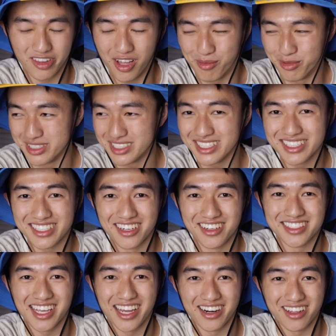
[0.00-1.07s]
a lot more
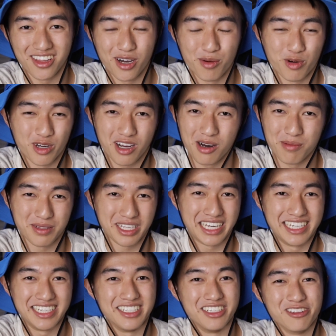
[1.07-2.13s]
details and a lot more
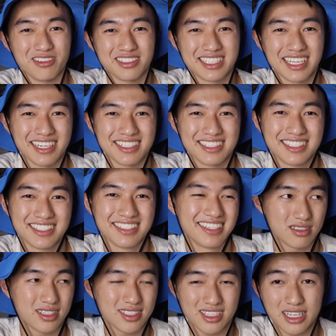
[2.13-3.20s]
complicated neuroscience.
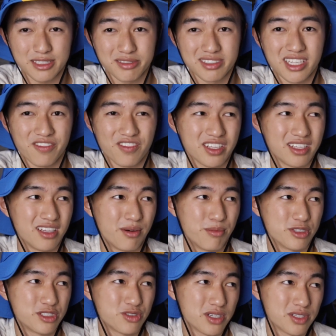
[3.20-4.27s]
This class was definitely a lot
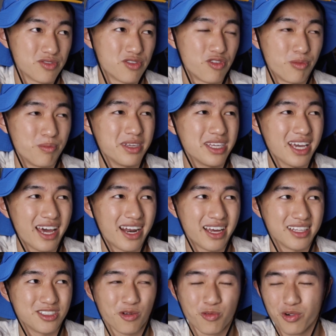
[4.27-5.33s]
more stressful for me, and I
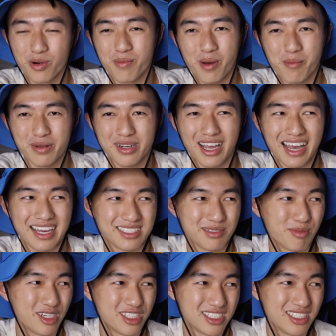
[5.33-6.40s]
don't remember as
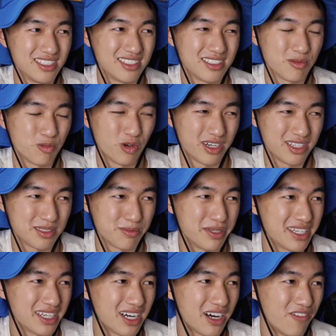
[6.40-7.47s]
much as what is
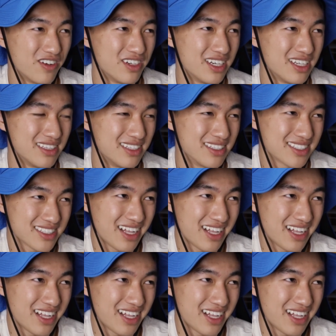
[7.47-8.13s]
being covered in this